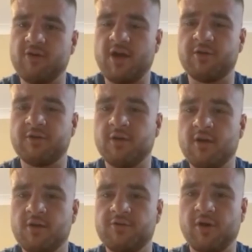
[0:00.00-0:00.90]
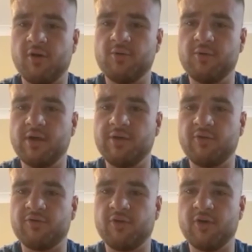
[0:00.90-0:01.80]
round. So he's
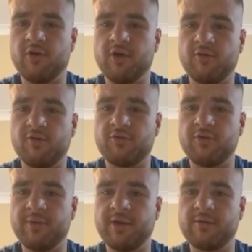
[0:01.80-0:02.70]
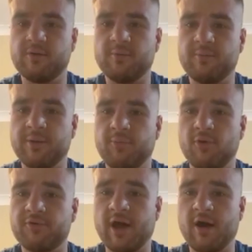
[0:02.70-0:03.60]
on to the big
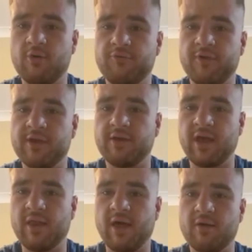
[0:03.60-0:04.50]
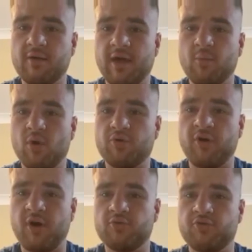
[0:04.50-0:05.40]
boys now. Hopefully you get that world
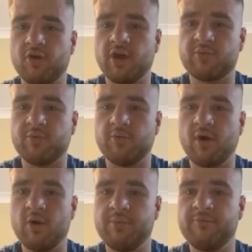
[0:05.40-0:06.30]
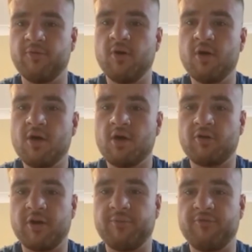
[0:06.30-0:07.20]
title shot. That's what we were hoping for.
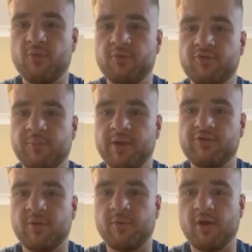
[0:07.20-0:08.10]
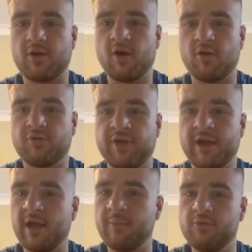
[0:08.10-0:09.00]
Great performance to beat someone like Carlos
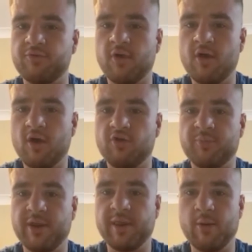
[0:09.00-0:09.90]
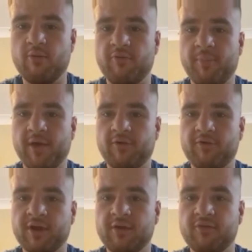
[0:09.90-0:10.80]
Takam, who's been in there with the best
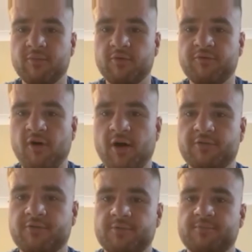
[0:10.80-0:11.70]
and given them good fights.